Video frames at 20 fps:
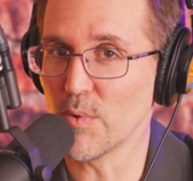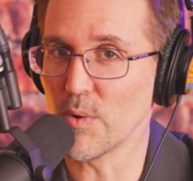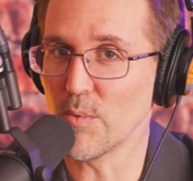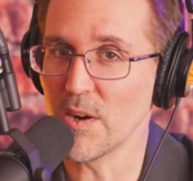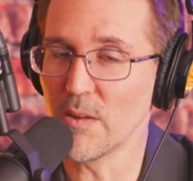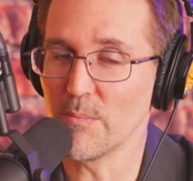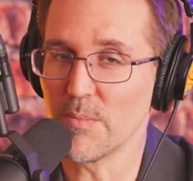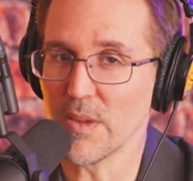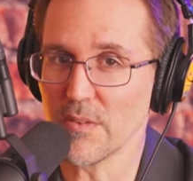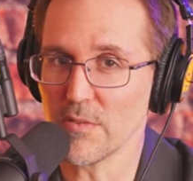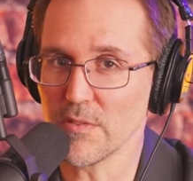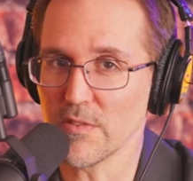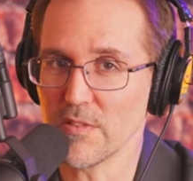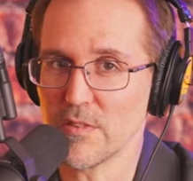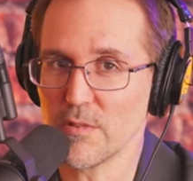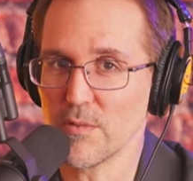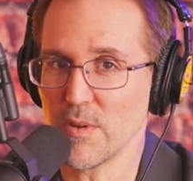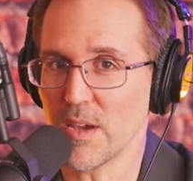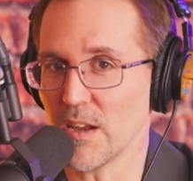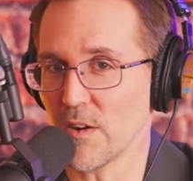We want to be able
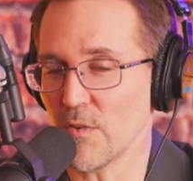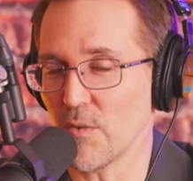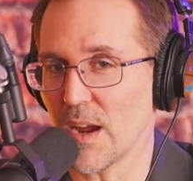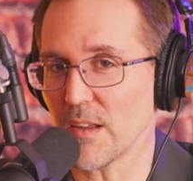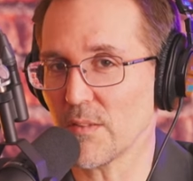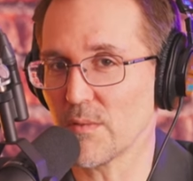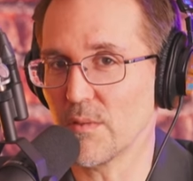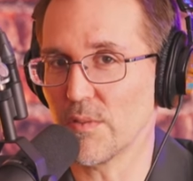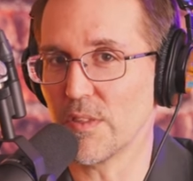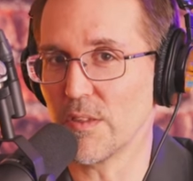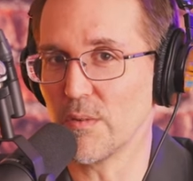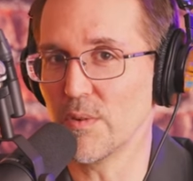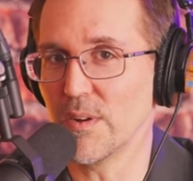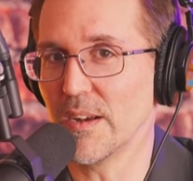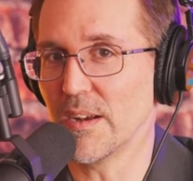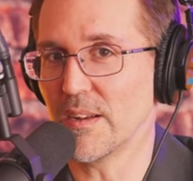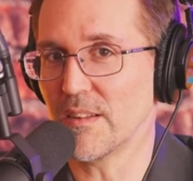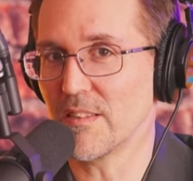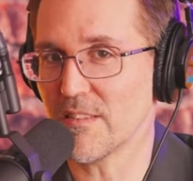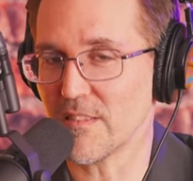to interact with you
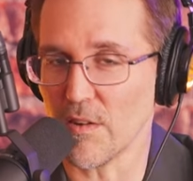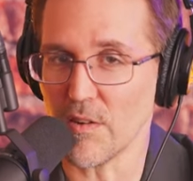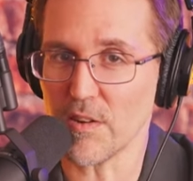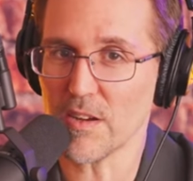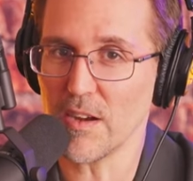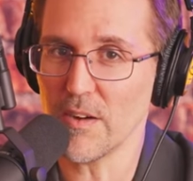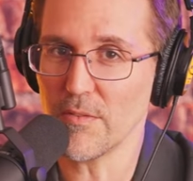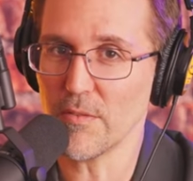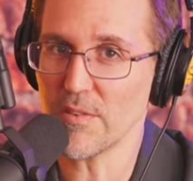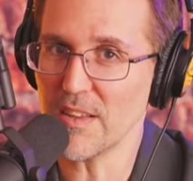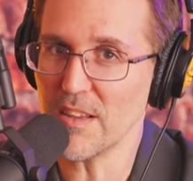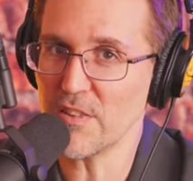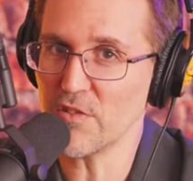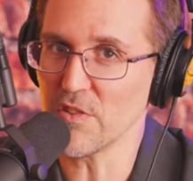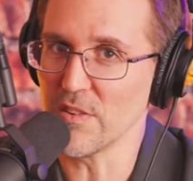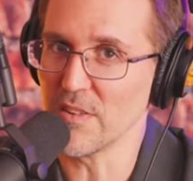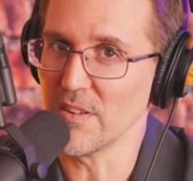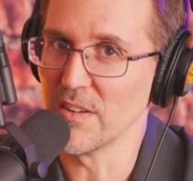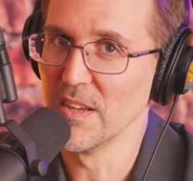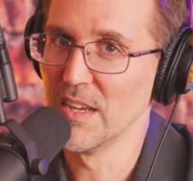and start a
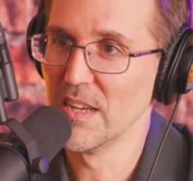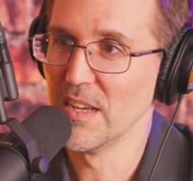conversation.